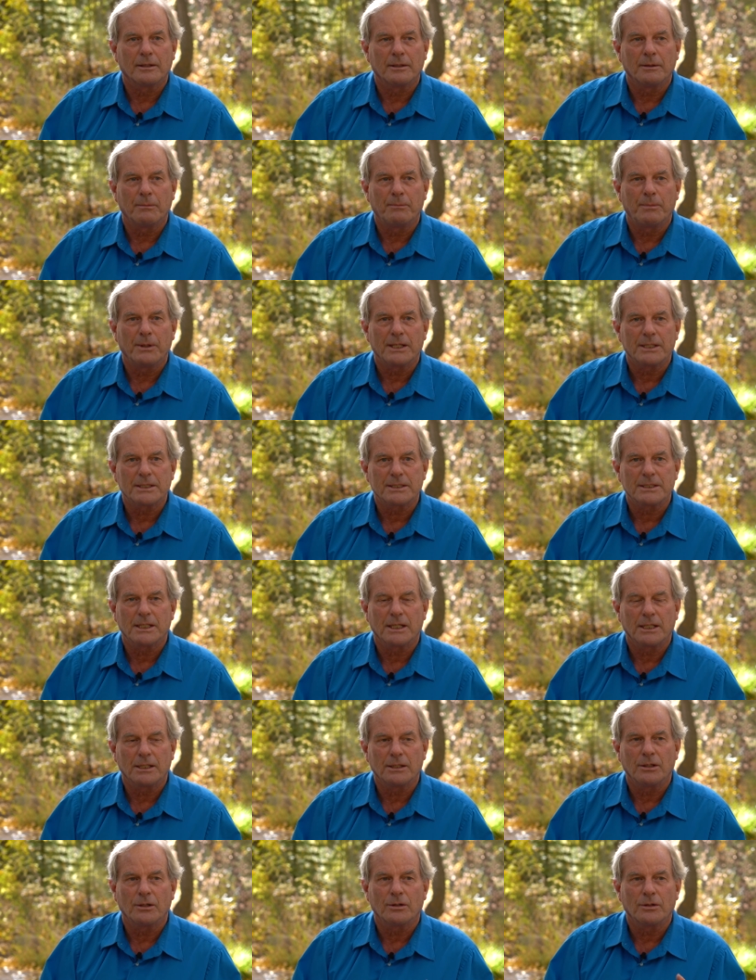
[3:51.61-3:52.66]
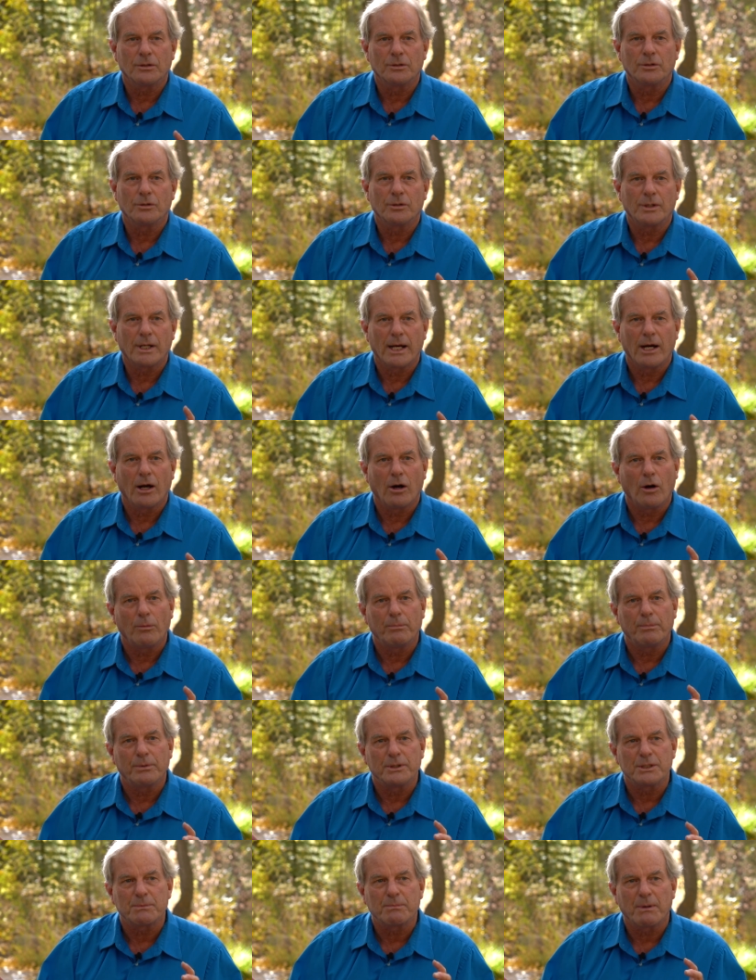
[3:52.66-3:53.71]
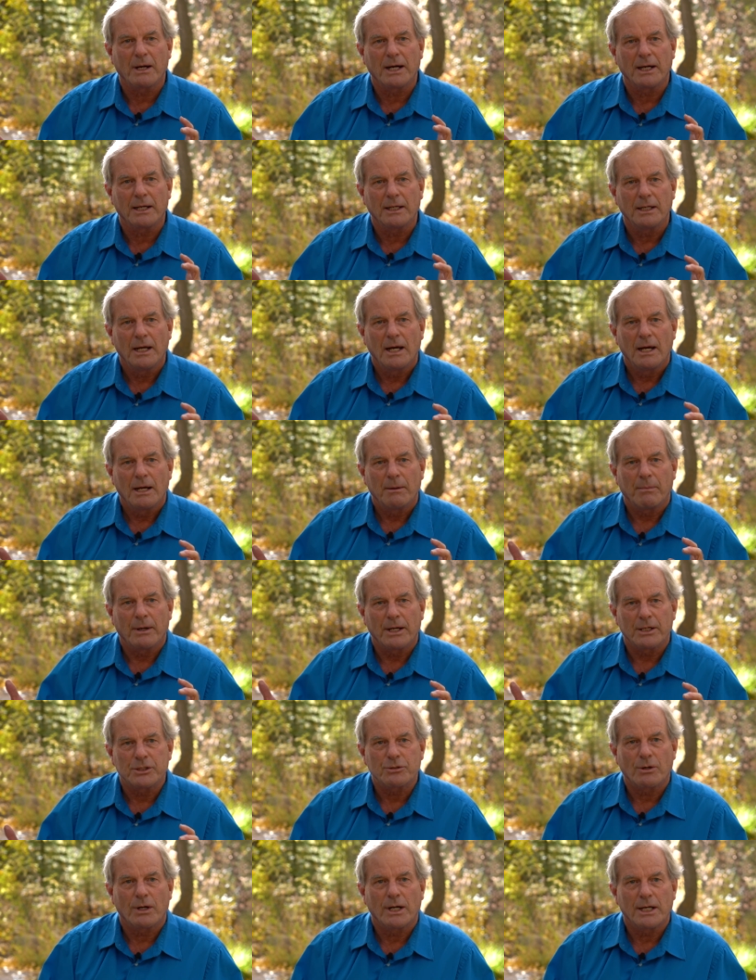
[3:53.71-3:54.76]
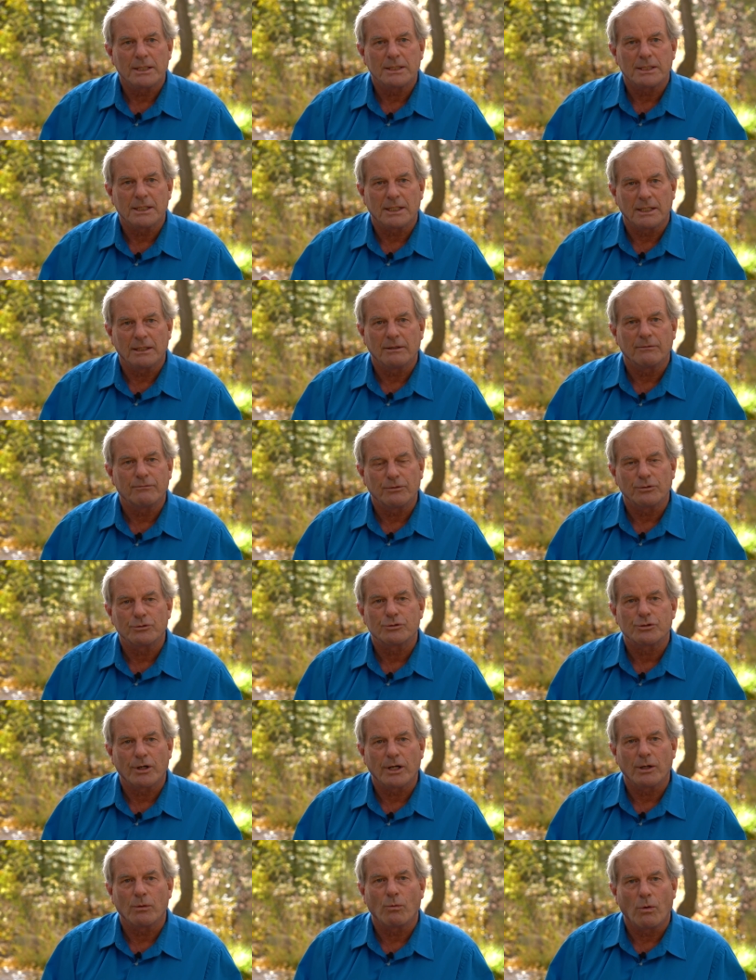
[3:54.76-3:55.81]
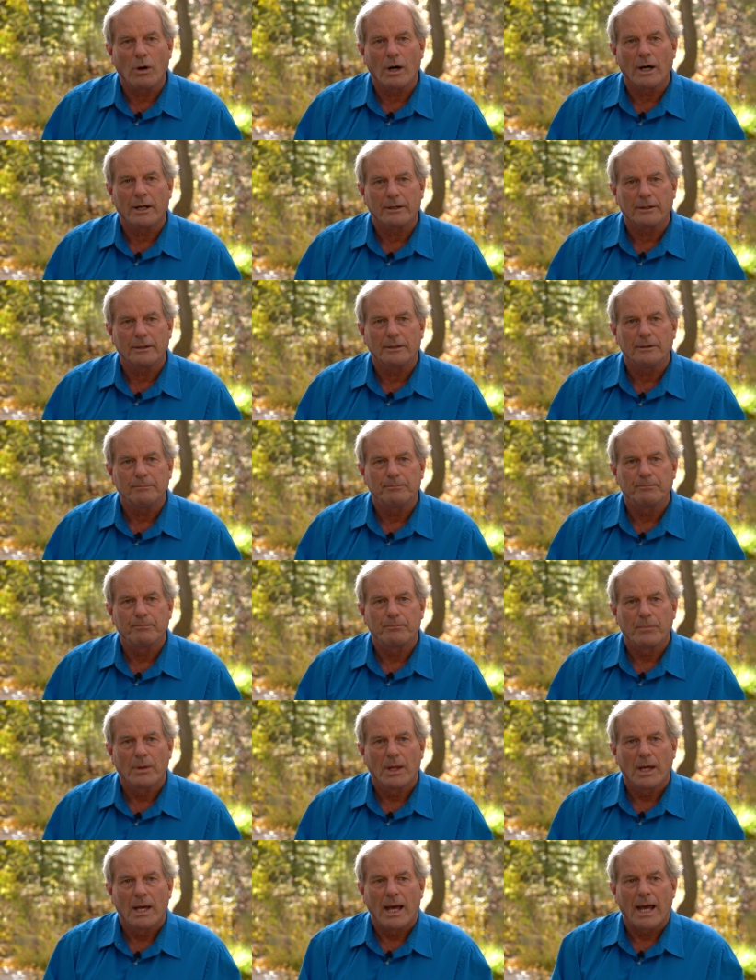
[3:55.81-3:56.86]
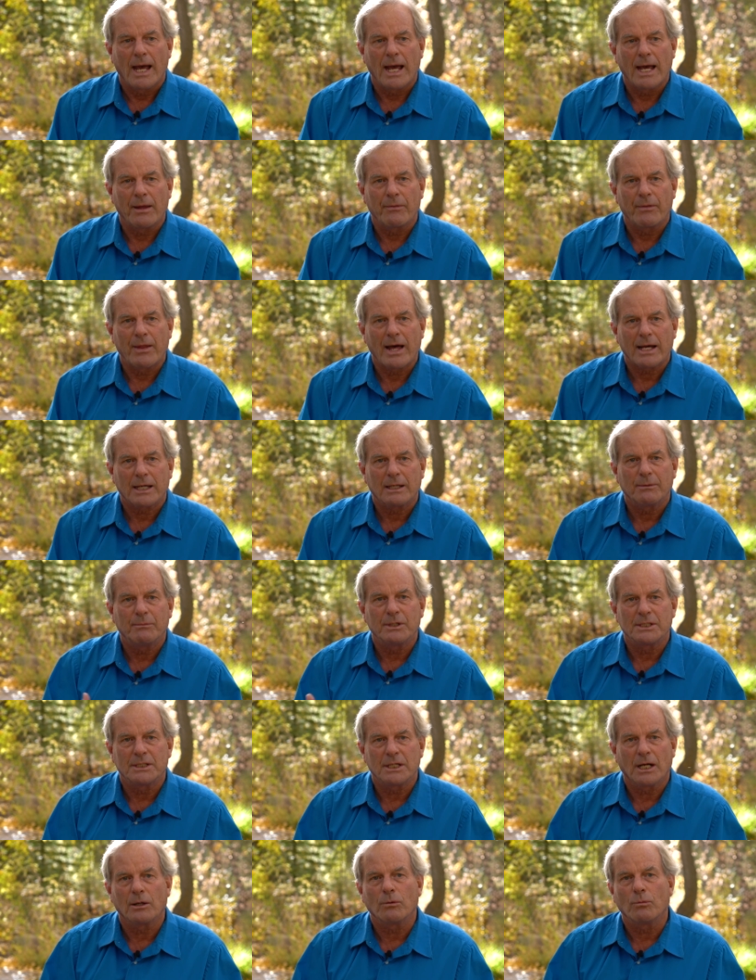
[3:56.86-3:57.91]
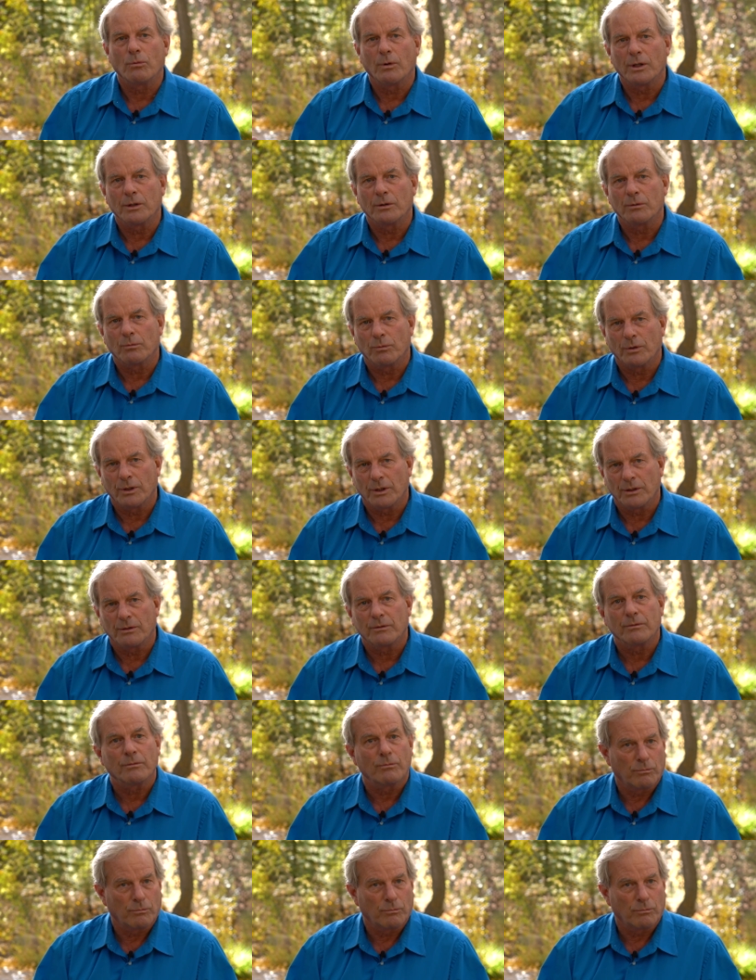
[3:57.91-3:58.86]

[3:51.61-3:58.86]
The biggest thing you can do to help is by, by trying to infiltrate water and that can be done with, with